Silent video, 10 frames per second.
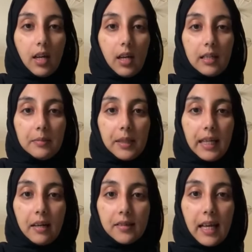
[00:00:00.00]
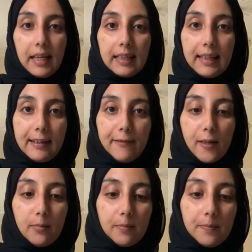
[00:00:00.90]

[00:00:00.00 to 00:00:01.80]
Anybody else hate cling film?